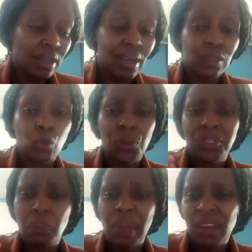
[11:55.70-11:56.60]
So his
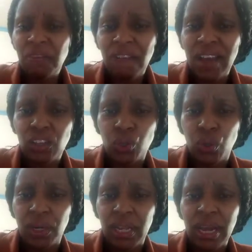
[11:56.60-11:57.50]
main
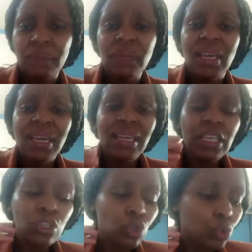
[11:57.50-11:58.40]
function
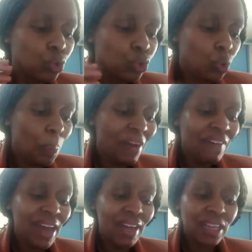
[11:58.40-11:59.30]
is to
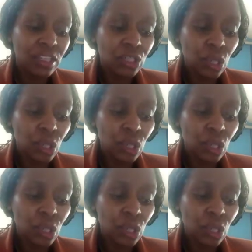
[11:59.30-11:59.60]
supervise